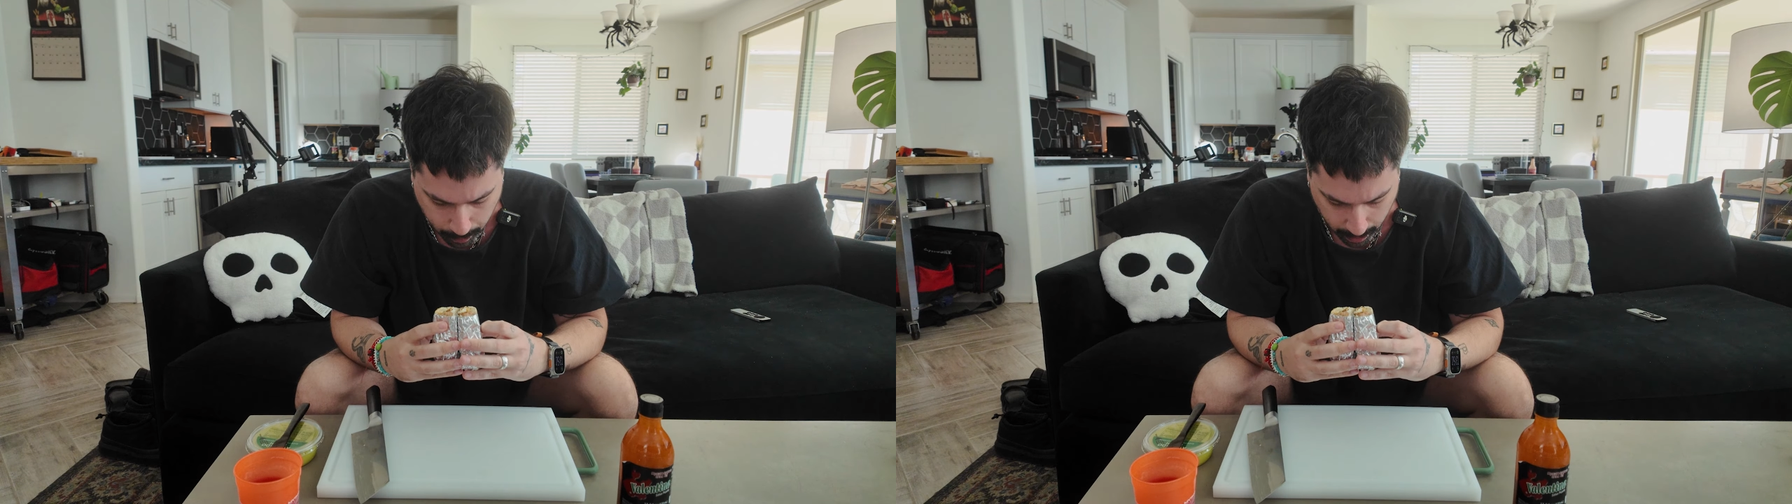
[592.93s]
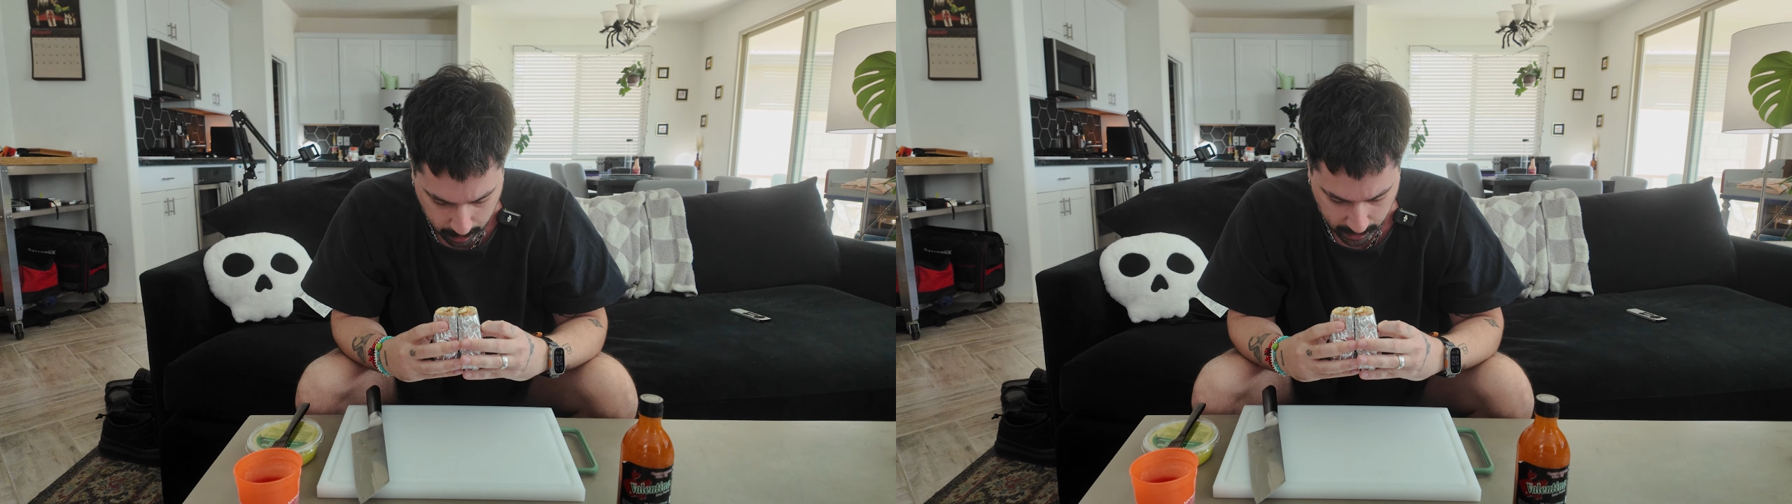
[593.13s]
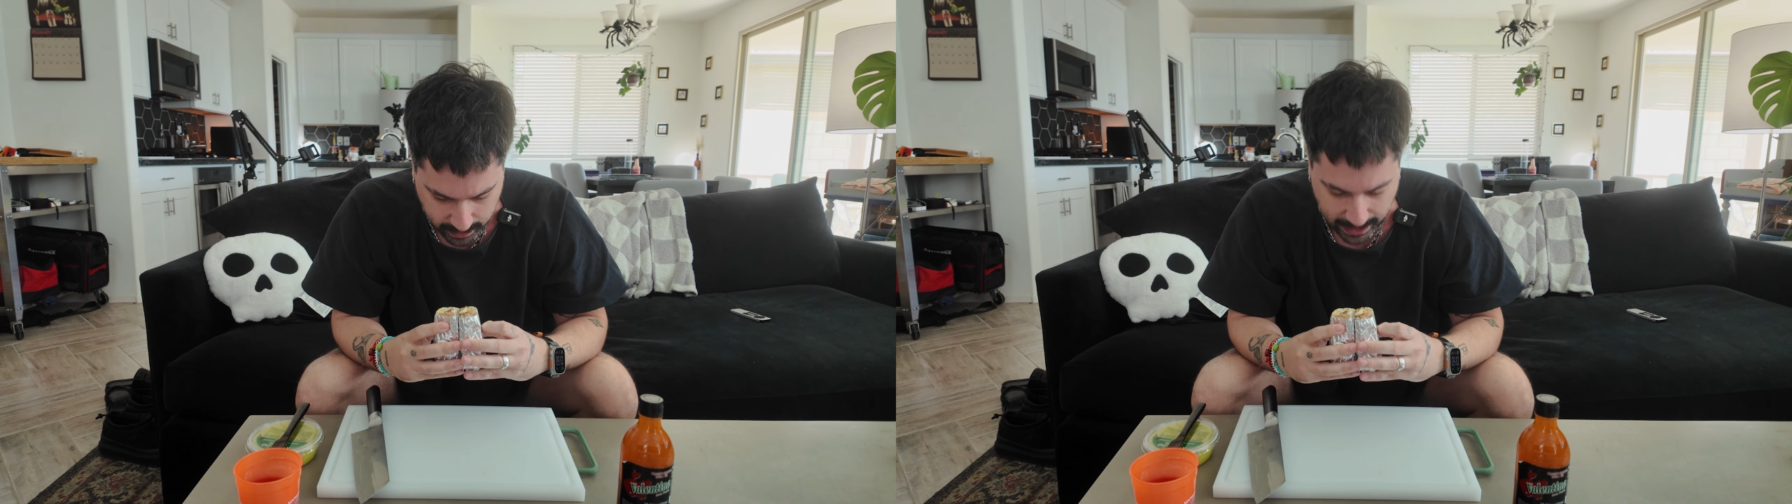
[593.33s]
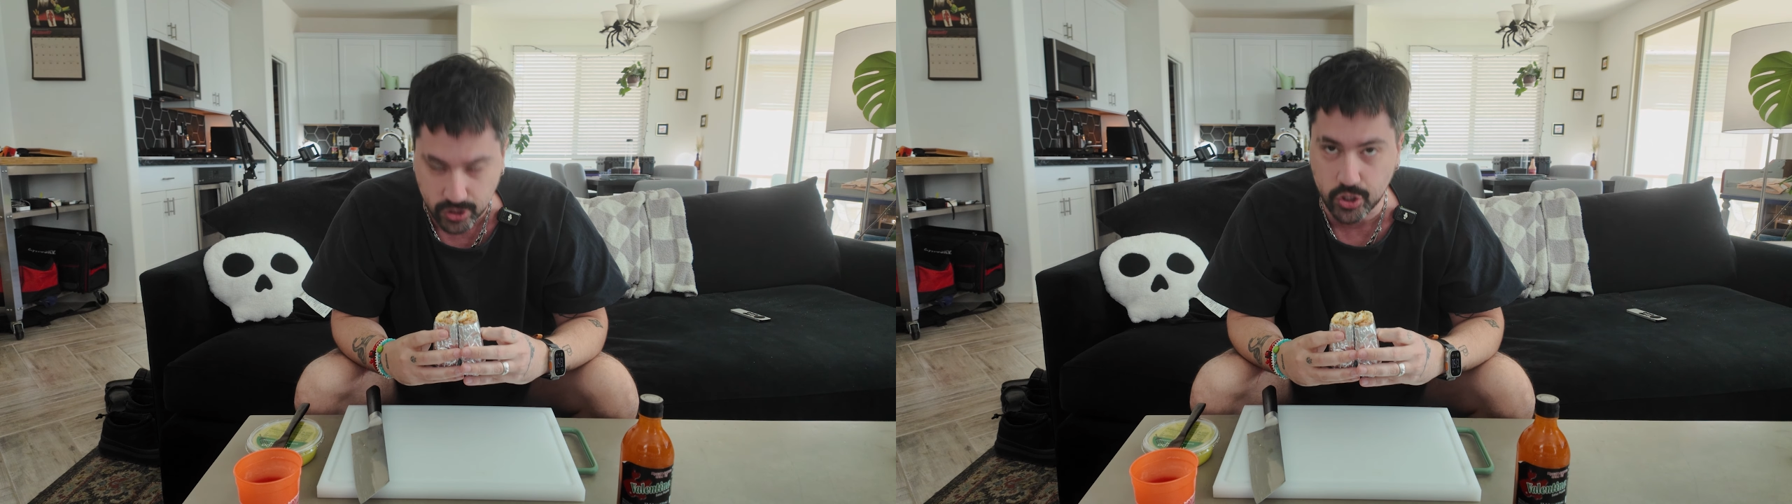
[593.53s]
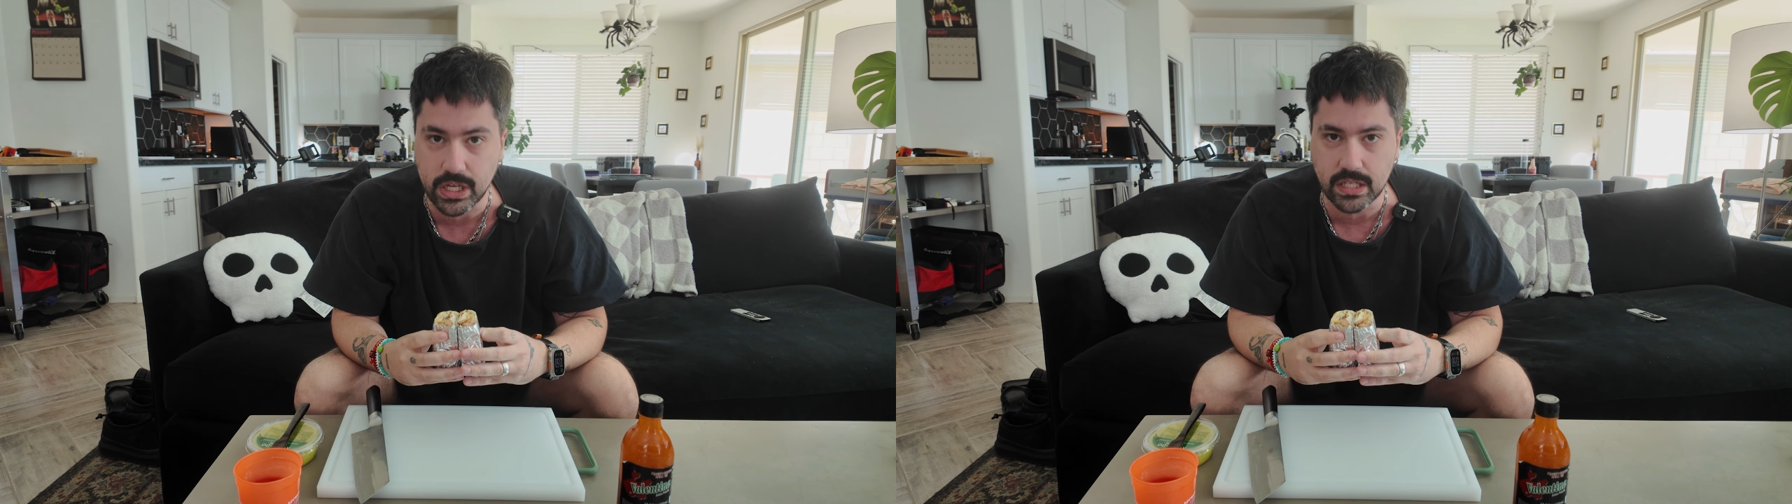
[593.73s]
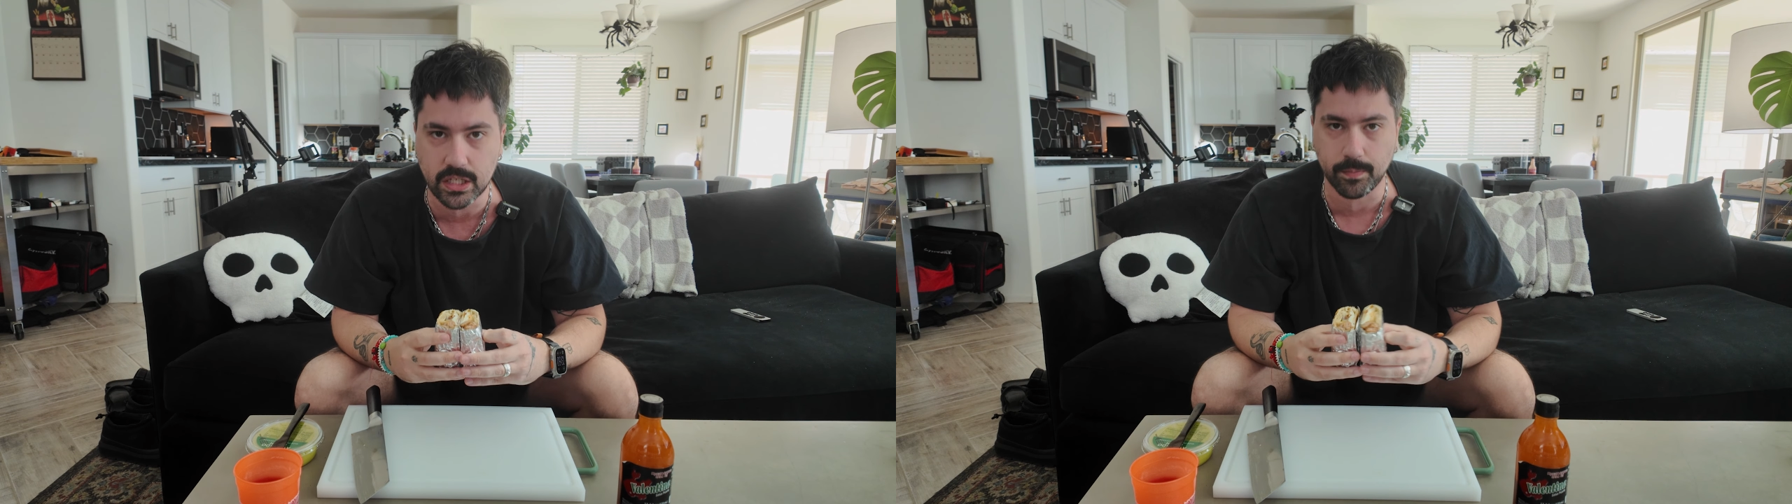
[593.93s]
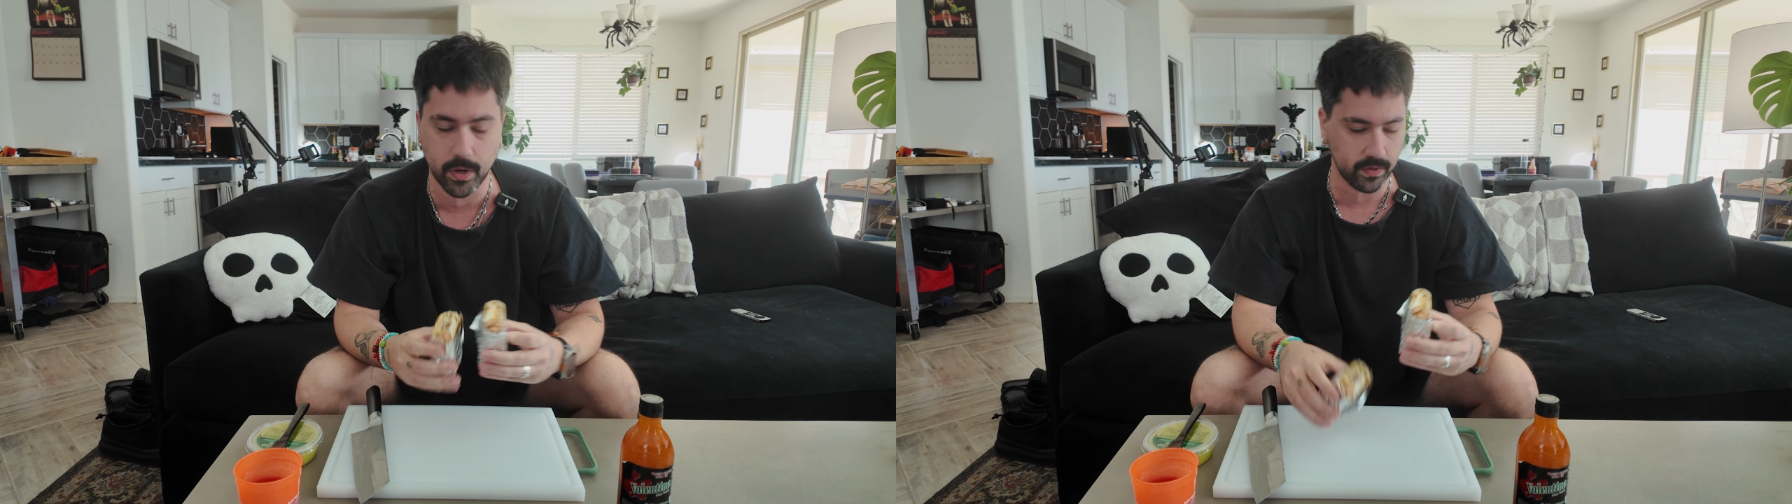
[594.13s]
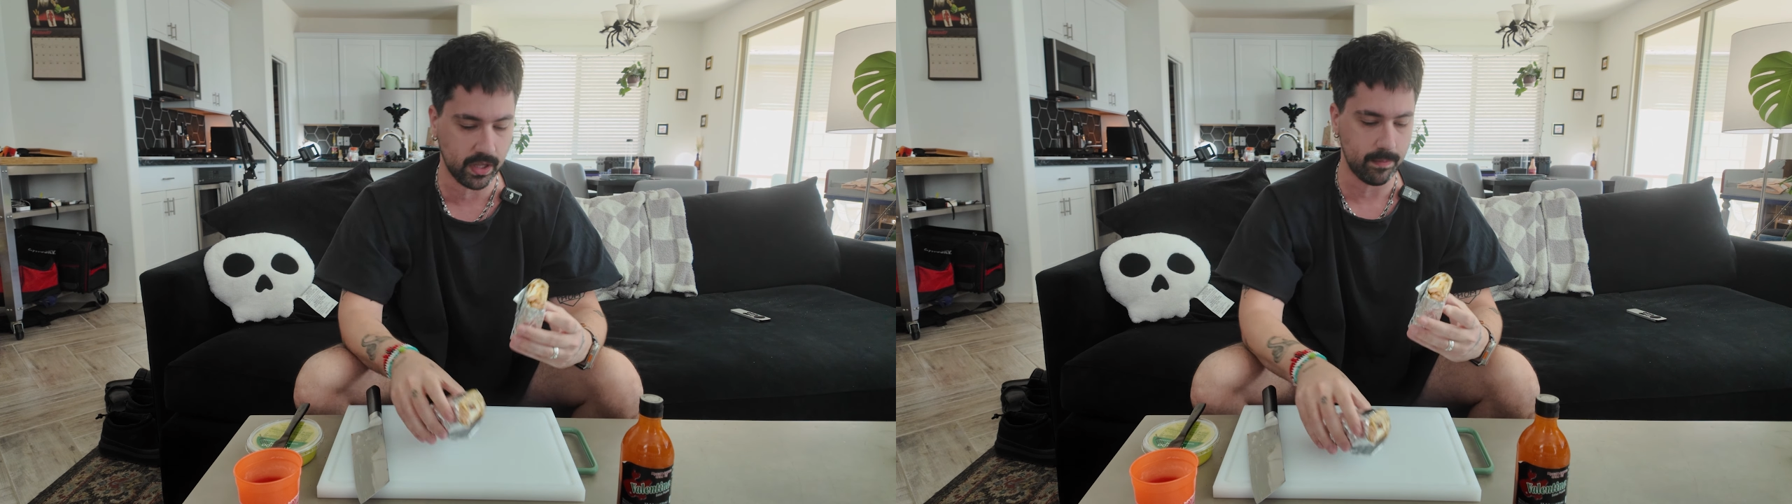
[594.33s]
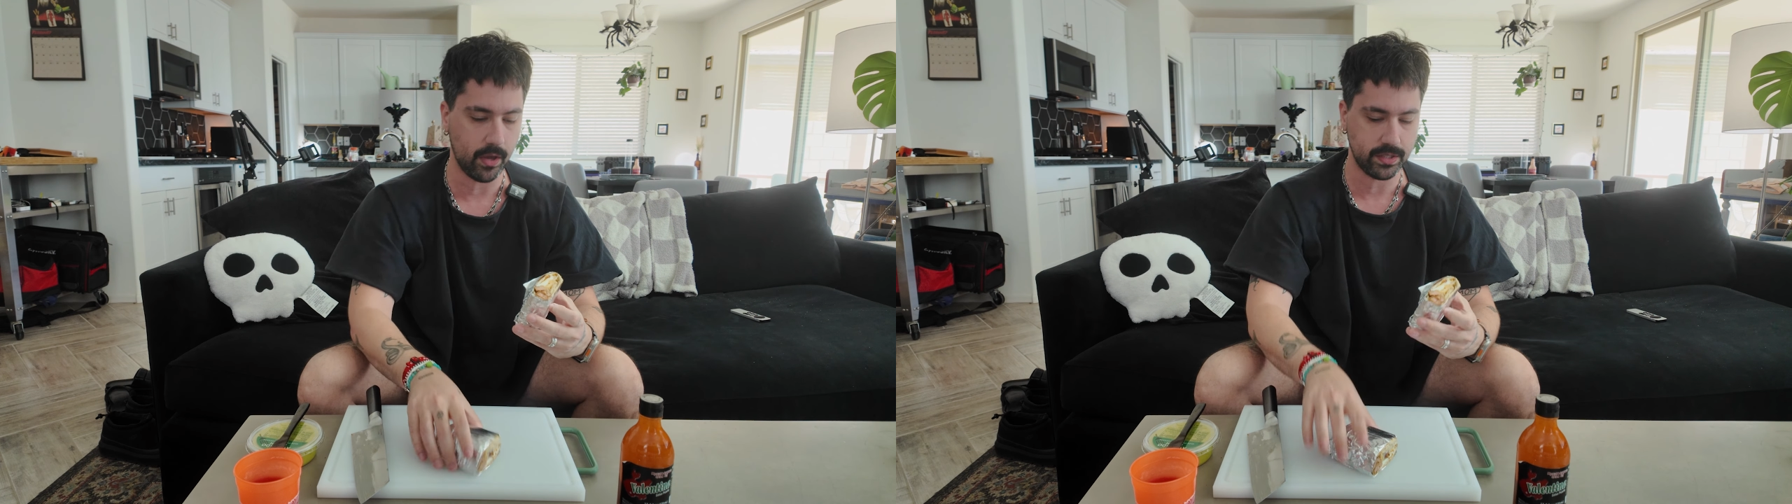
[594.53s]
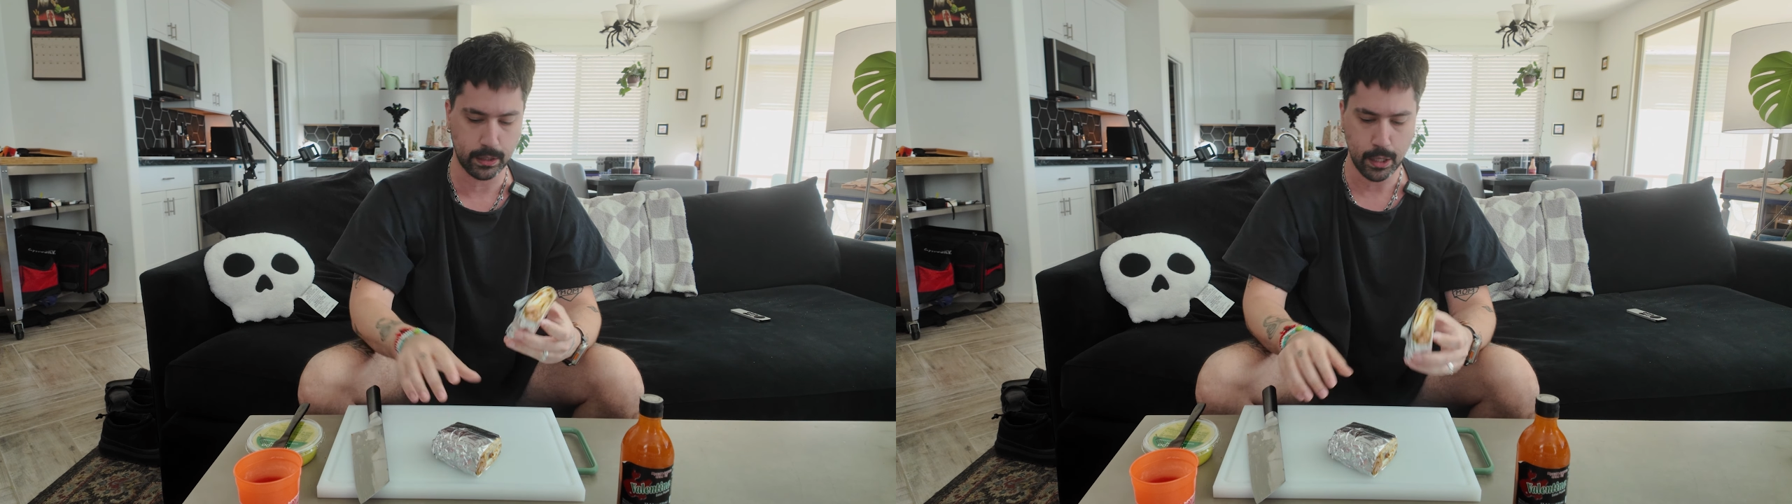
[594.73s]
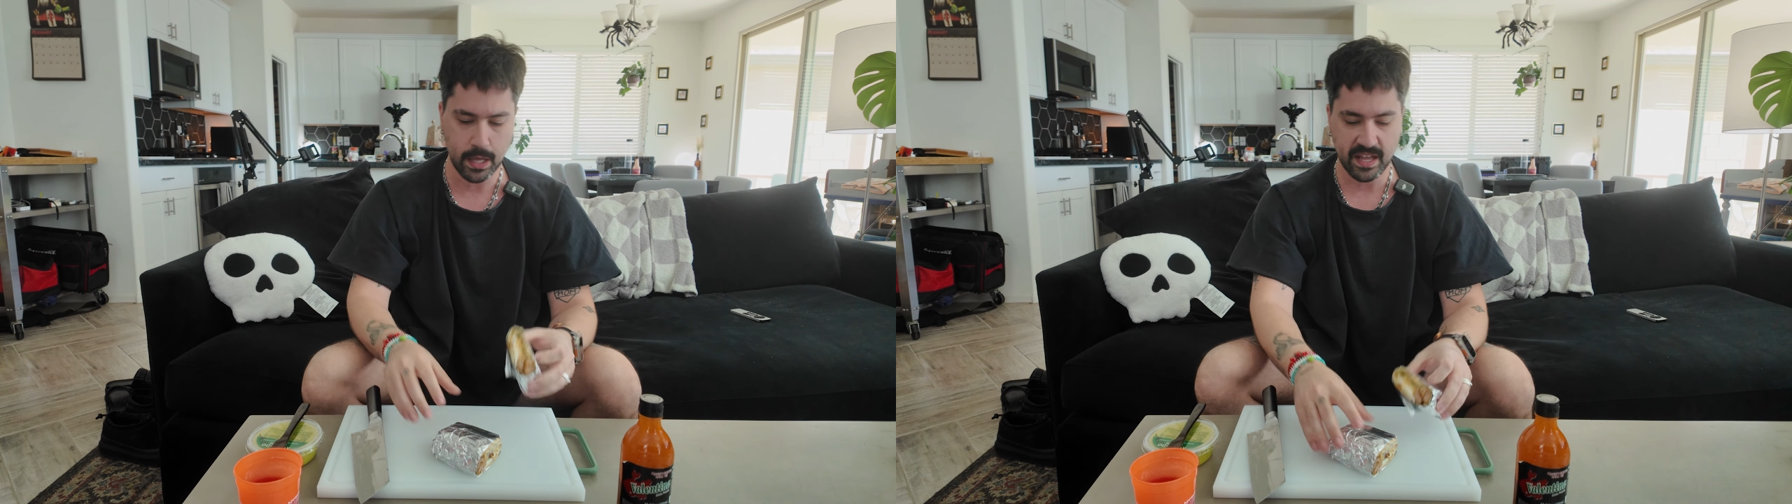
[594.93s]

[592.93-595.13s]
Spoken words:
buttery, and that cheese is perfectly melted.